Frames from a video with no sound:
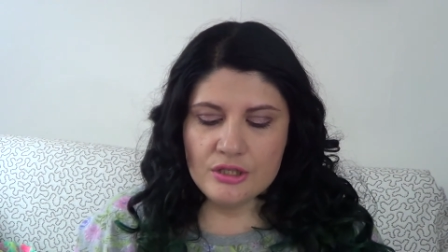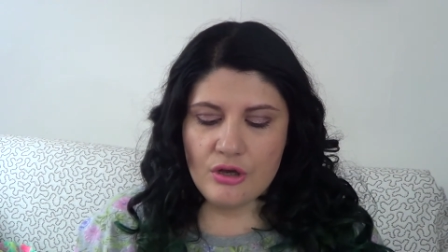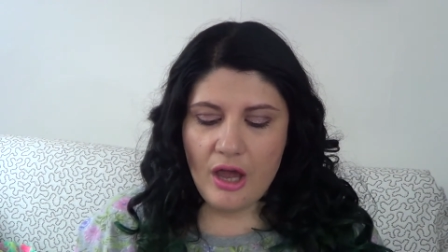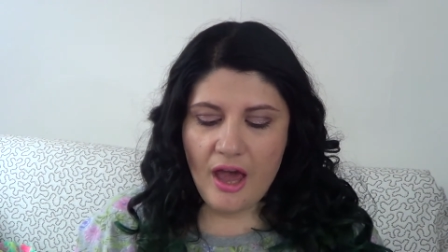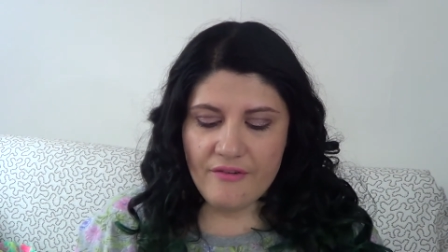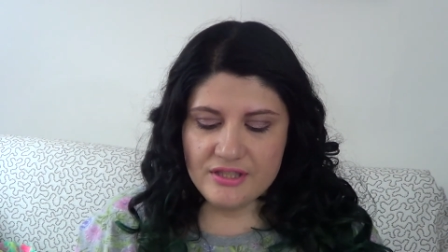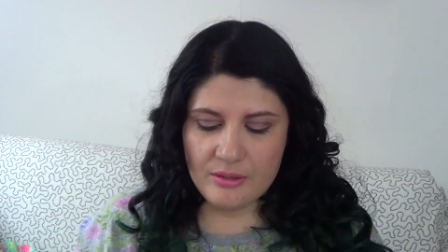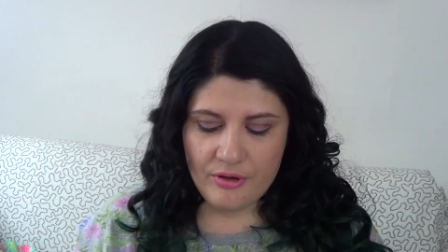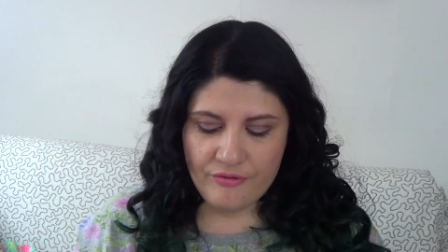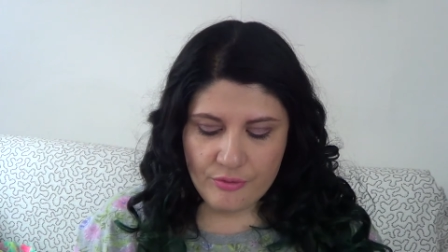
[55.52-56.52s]
So I have
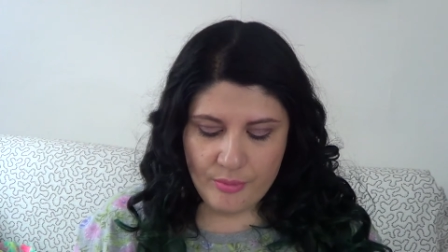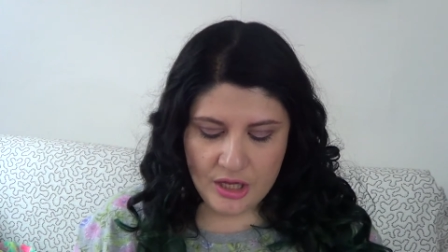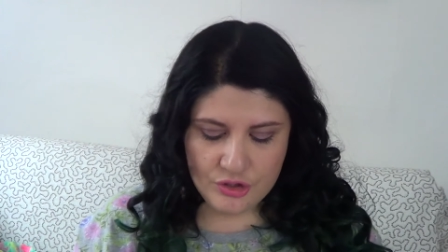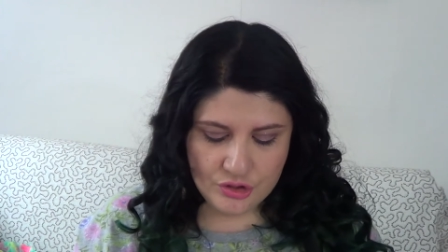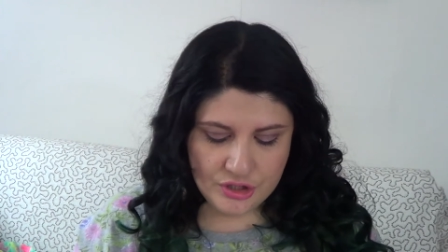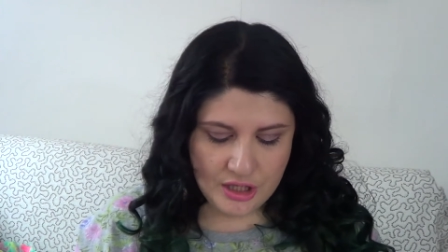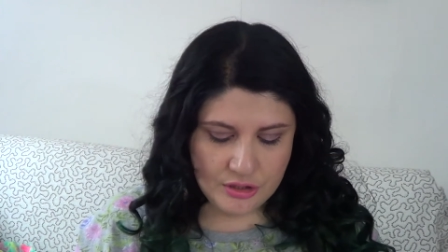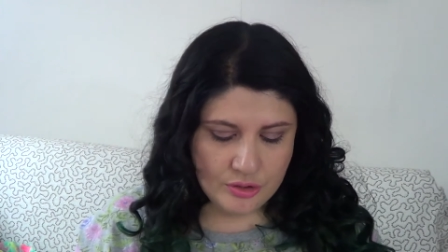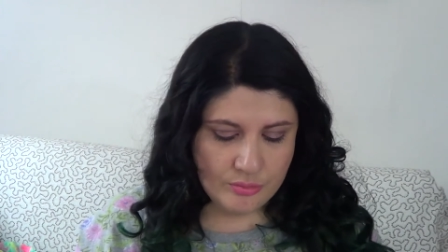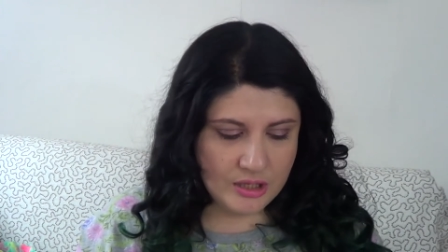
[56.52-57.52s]
some information
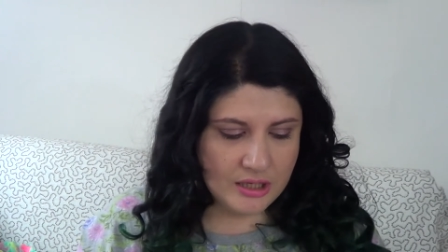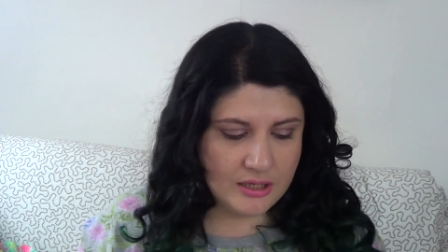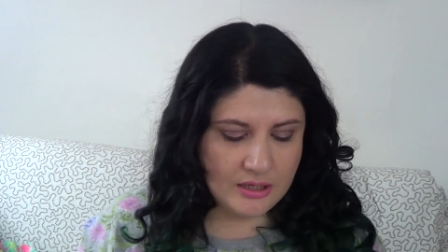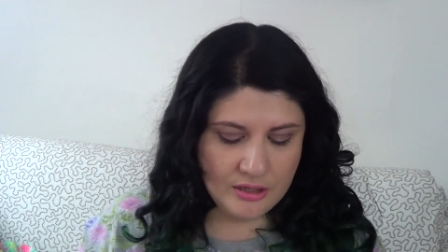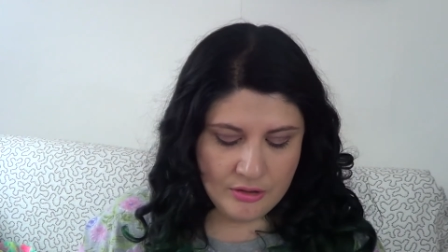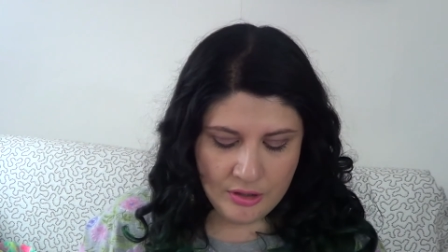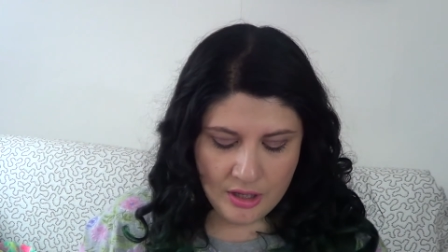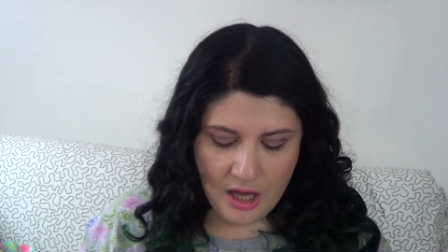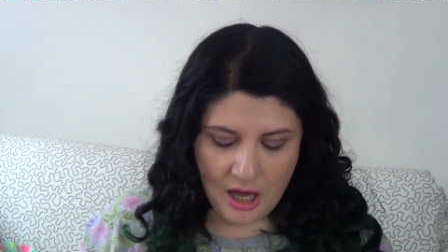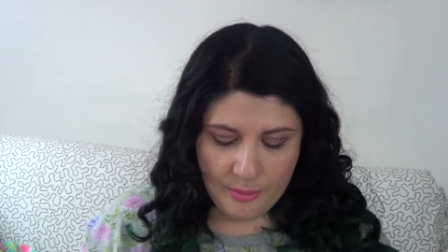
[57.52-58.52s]
sent to me here
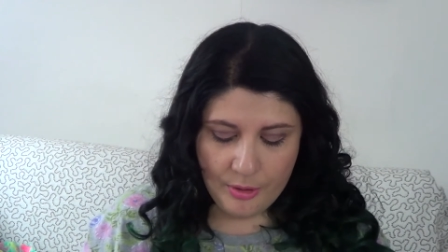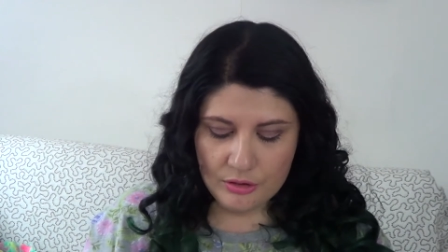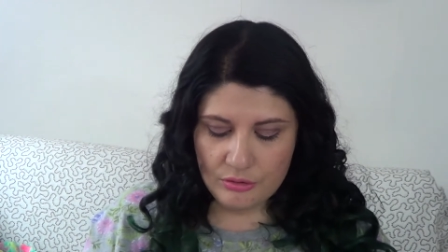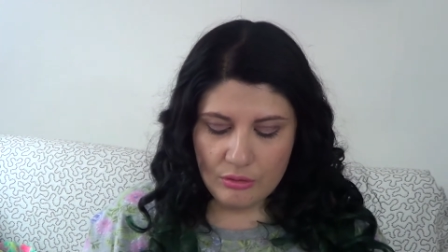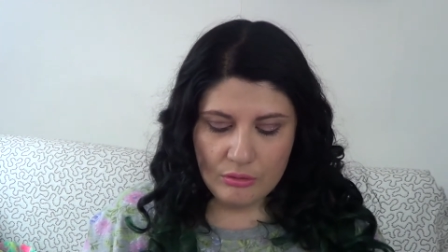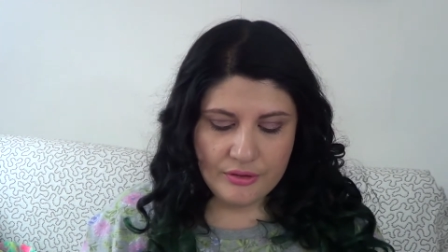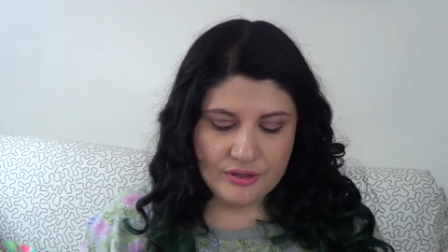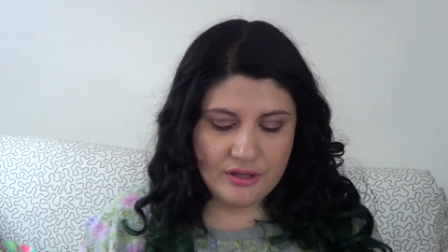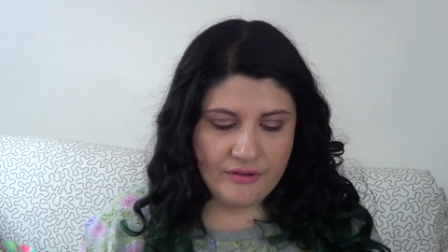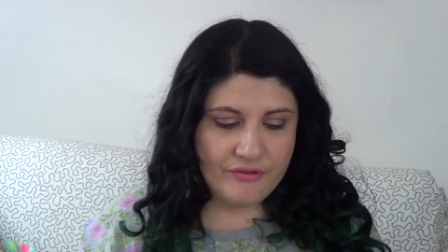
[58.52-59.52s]
about all the
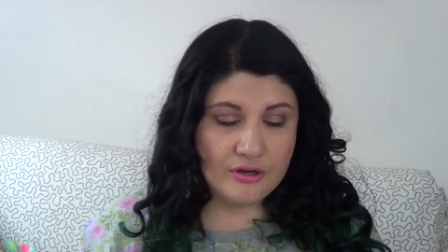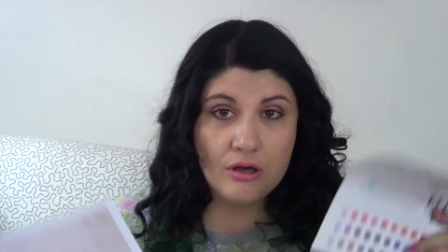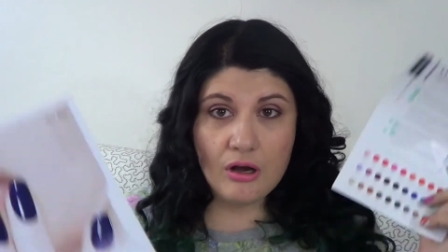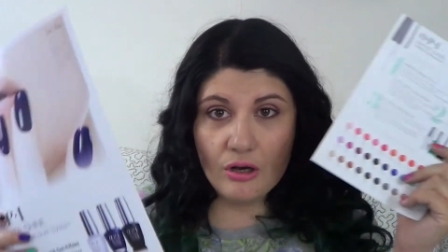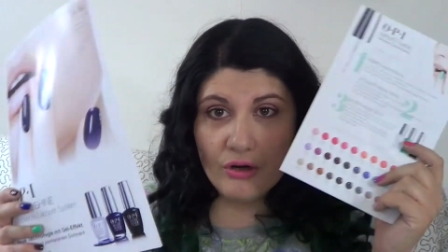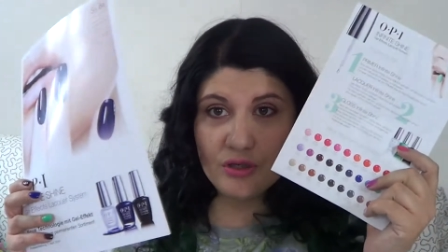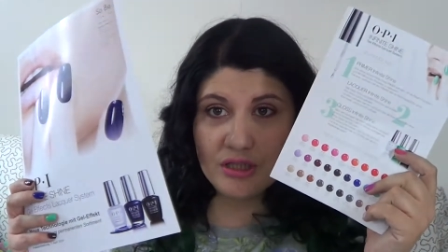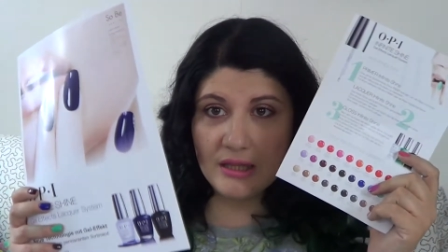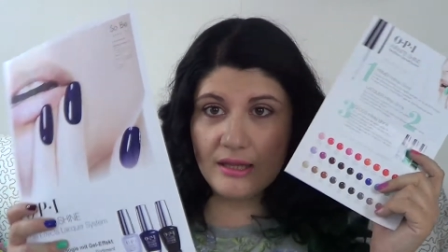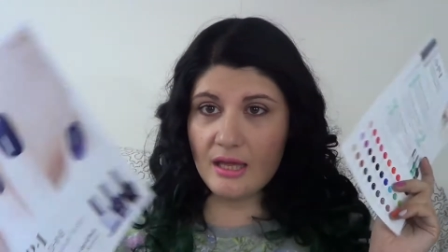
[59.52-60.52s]
different colors
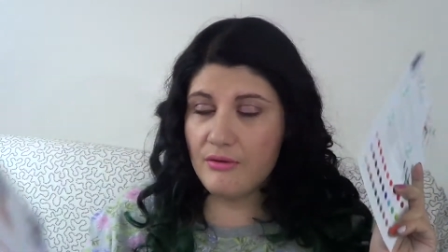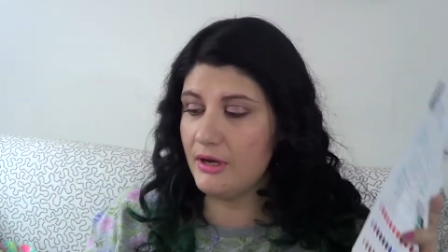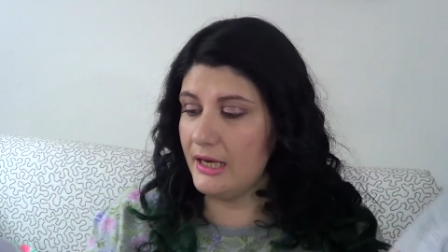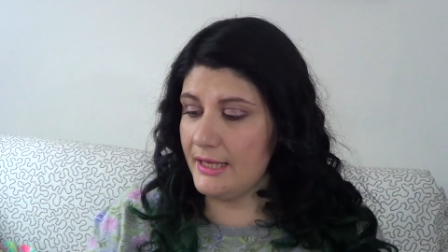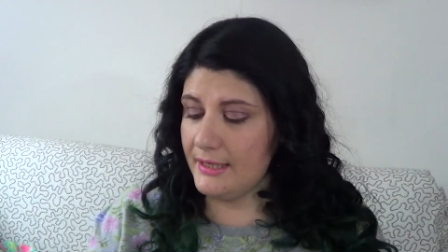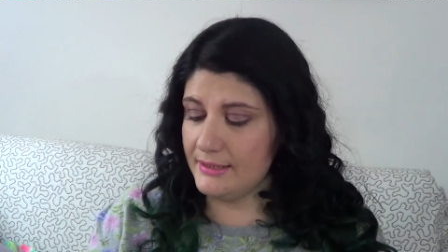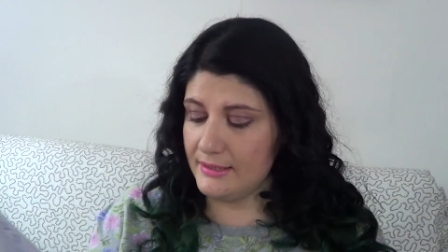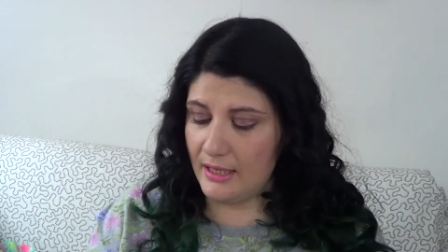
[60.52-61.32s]
that they released